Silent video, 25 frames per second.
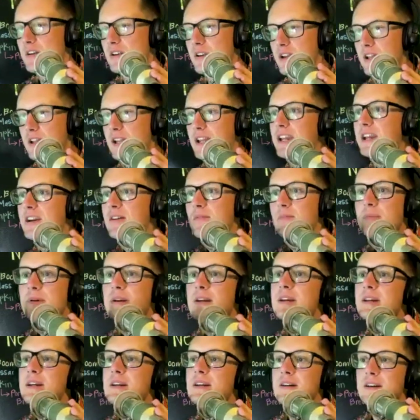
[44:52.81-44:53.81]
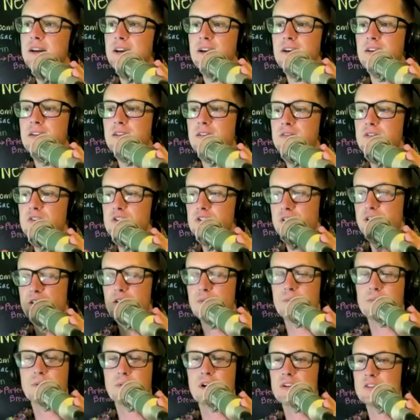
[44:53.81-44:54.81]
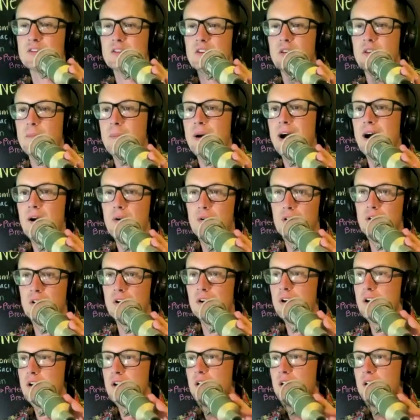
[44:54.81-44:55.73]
an EMP and just cuts all the power.